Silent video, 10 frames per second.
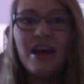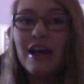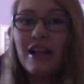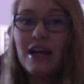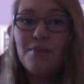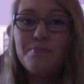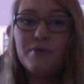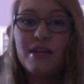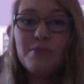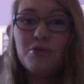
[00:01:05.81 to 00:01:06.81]
It'll help you
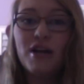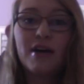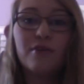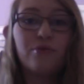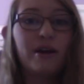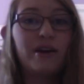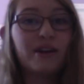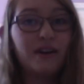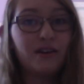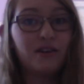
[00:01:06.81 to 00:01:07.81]
keep track of where your
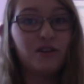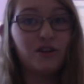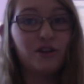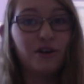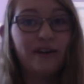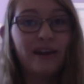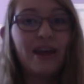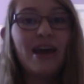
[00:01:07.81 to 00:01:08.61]
characters are going,